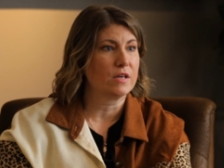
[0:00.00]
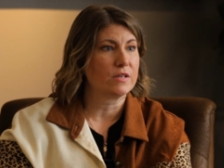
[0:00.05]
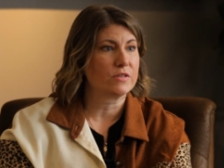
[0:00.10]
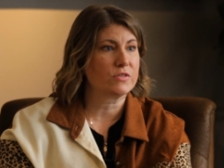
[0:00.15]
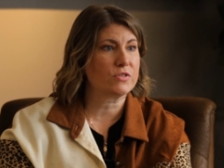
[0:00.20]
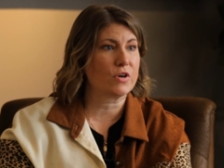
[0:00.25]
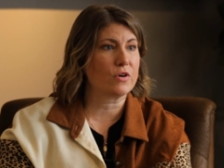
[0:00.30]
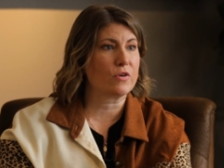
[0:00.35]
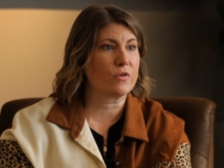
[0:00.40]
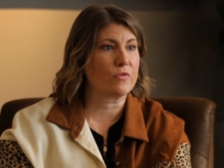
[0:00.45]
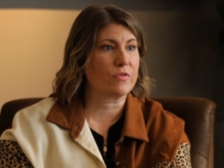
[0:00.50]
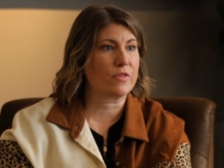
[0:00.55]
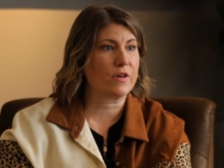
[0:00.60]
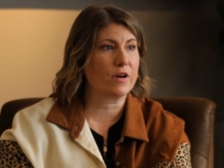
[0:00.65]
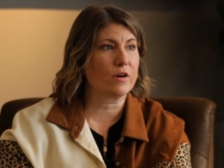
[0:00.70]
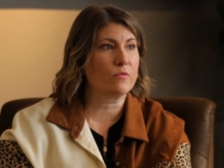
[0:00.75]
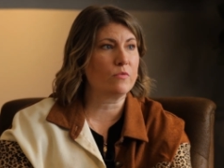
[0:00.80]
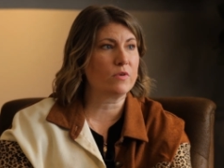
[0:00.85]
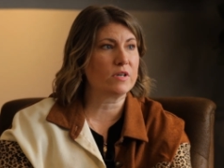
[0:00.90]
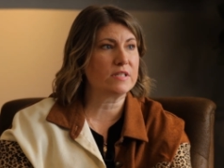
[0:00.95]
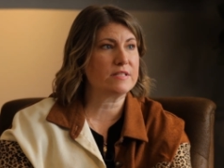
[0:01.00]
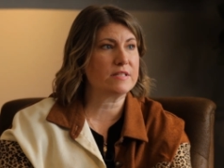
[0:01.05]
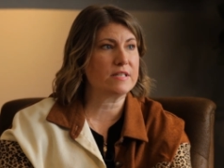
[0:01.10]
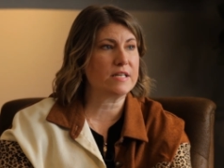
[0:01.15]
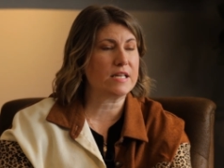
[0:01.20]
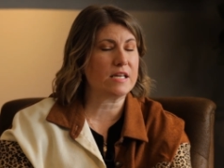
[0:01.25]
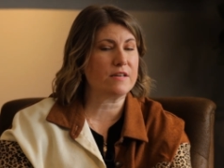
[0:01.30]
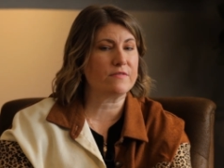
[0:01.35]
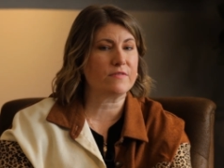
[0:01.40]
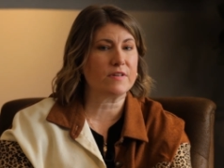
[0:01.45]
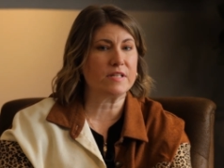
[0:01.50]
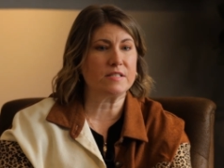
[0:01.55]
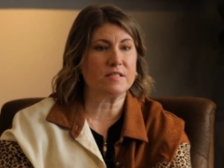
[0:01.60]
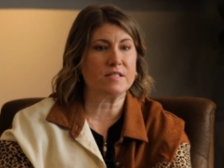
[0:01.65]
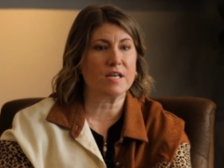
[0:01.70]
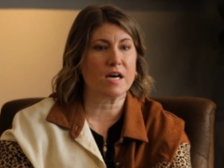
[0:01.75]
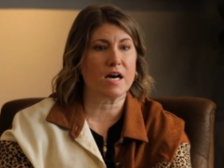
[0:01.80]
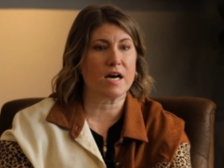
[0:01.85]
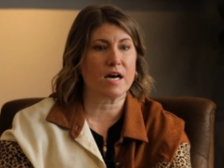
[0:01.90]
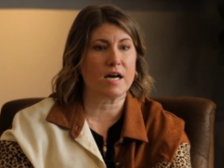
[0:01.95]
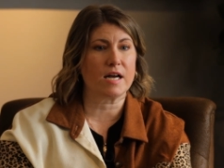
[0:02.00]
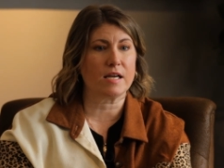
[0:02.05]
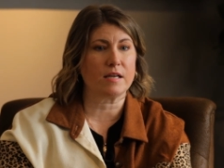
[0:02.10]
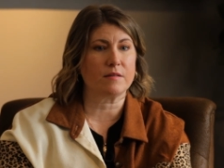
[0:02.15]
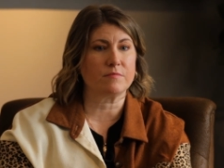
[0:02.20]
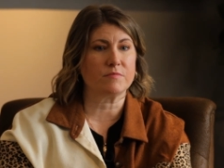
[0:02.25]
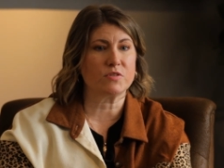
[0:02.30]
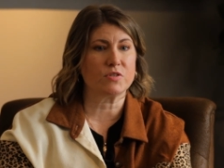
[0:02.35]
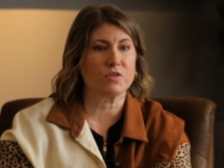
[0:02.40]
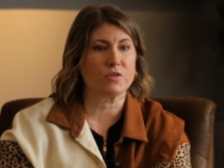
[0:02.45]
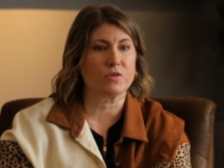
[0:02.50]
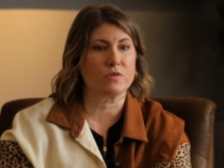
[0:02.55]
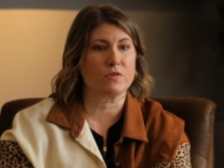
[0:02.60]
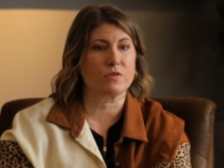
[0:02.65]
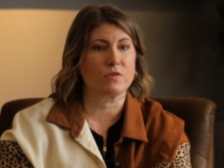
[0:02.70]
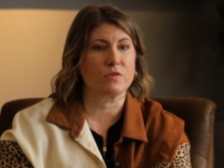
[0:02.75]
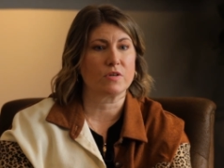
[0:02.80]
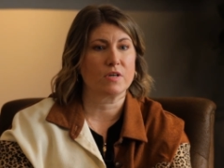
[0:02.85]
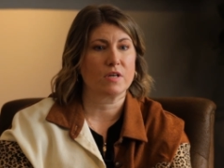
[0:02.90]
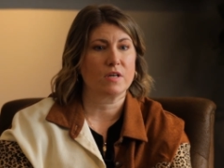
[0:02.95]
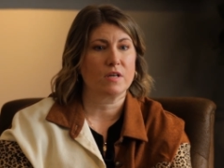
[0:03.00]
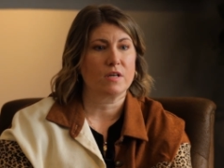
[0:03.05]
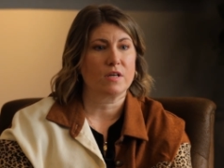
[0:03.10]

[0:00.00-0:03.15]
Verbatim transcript: So there wasn't even time to